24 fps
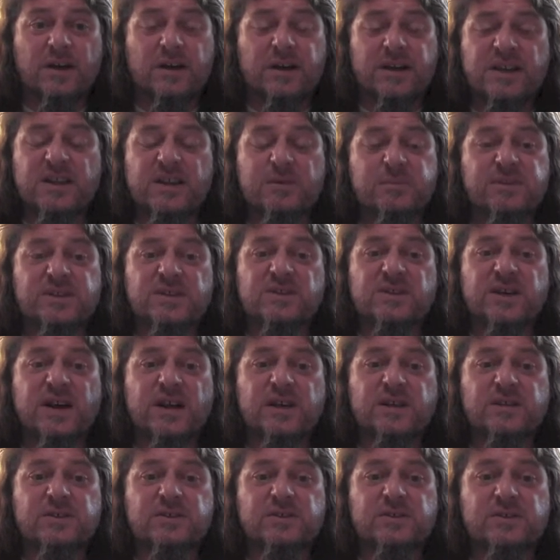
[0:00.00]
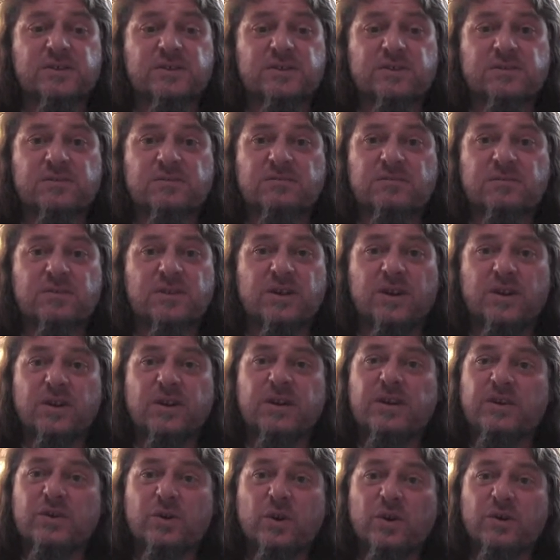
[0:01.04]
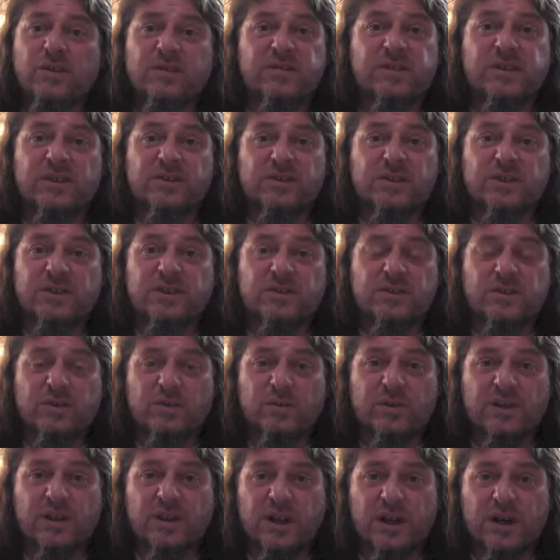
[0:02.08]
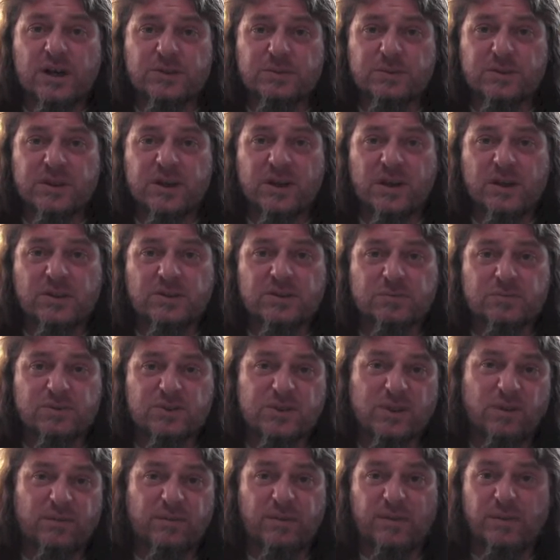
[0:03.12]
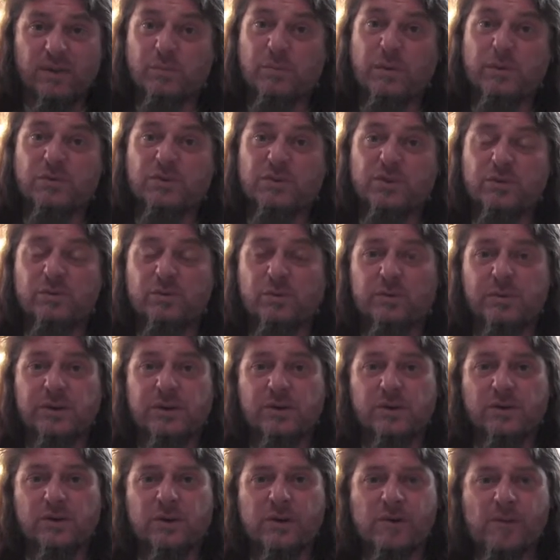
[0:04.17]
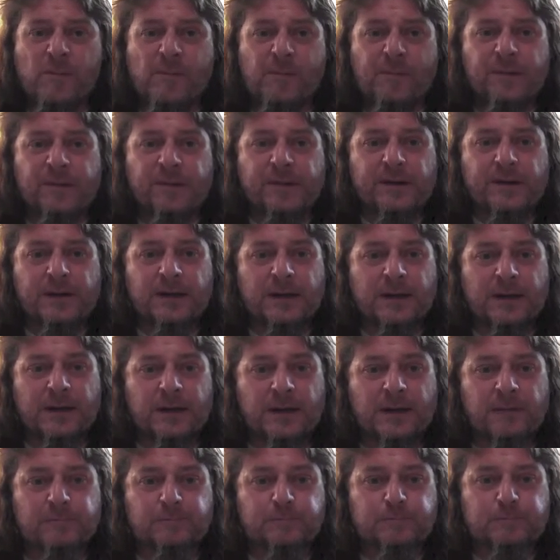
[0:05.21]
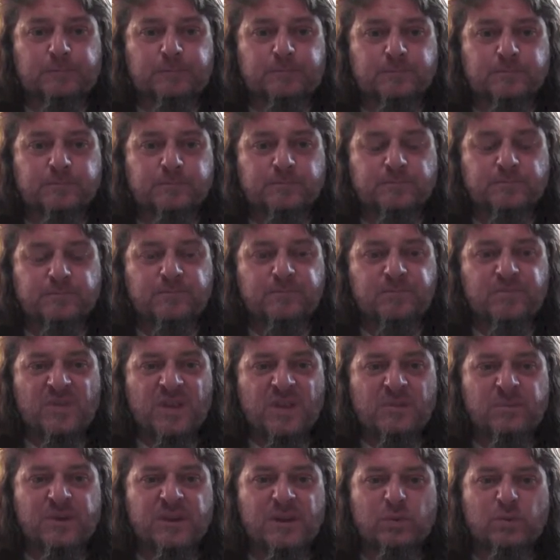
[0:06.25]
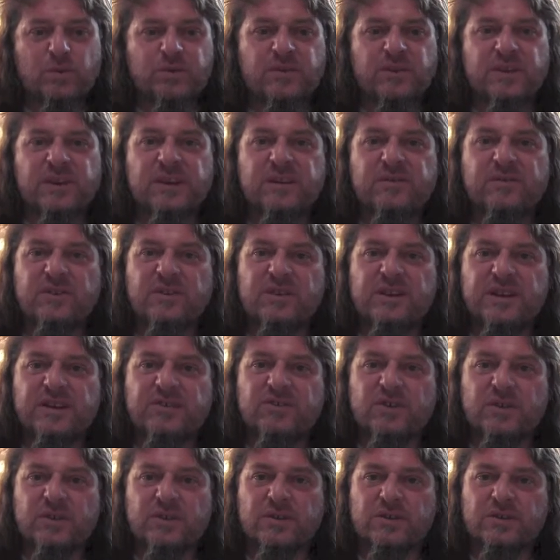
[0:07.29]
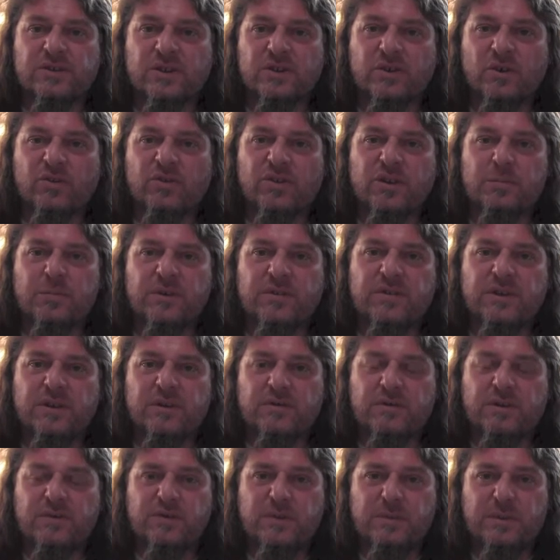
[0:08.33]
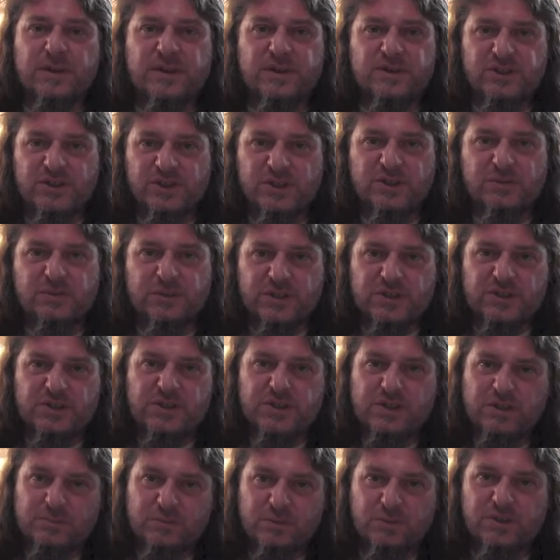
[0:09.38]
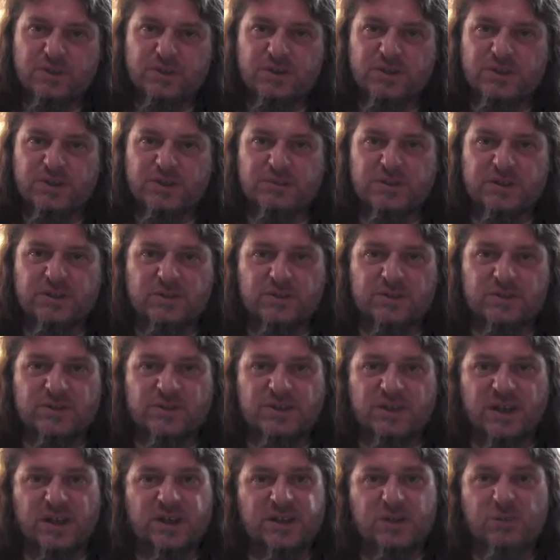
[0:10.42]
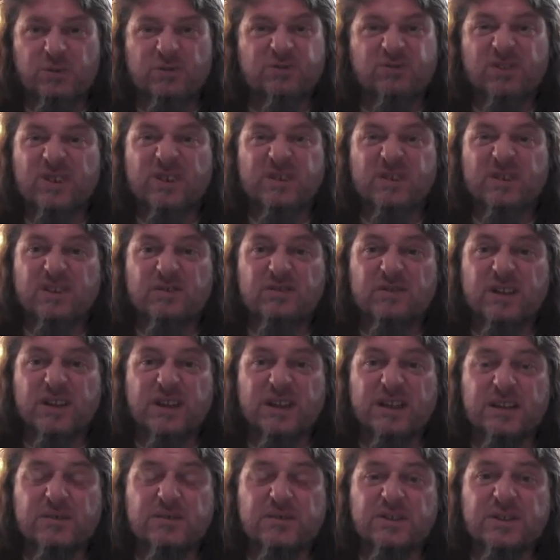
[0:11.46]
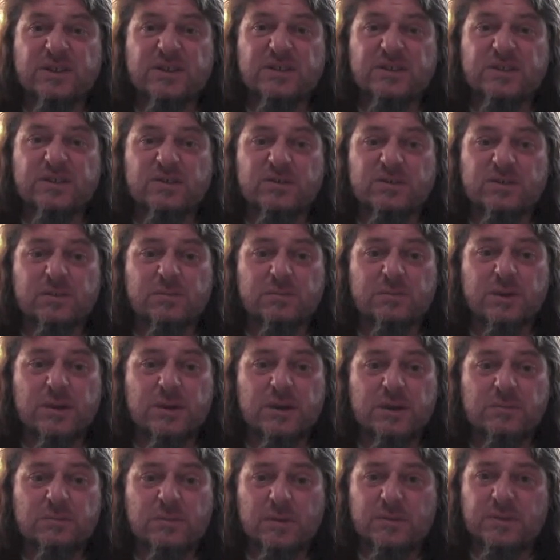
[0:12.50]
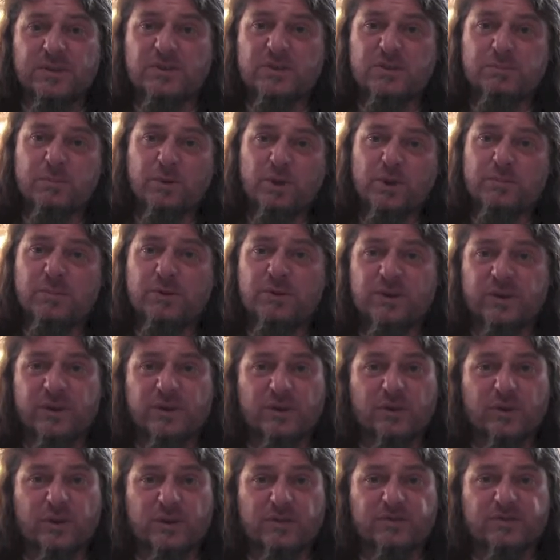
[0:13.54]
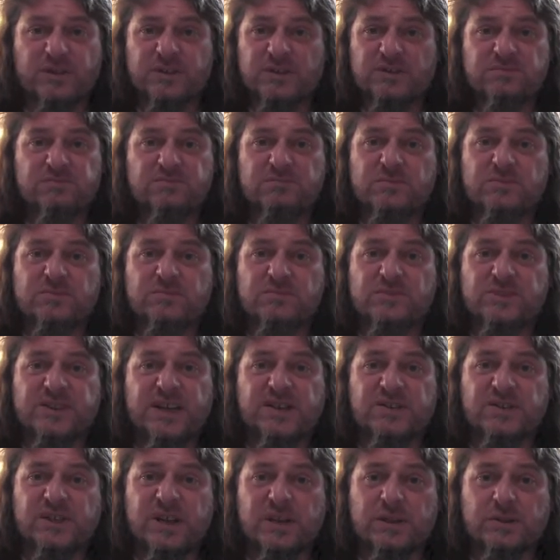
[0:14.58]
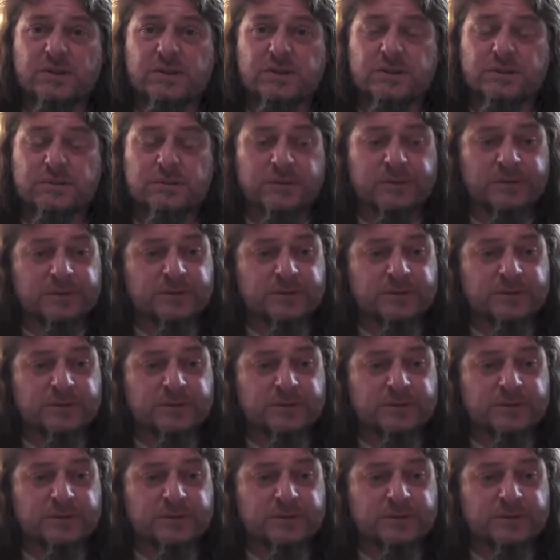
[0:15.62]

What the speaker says: Eat them in salads. You know, you can do all the things you can do with a large Baccatum. Stuffing them, I'm sure, would be good. But you wouldn't even need to cook them. If you made a cheese mixture, put the cheese mixture inside, you wouldn't really even need to cook them. Maybe just put them under the grill for 10 seconds.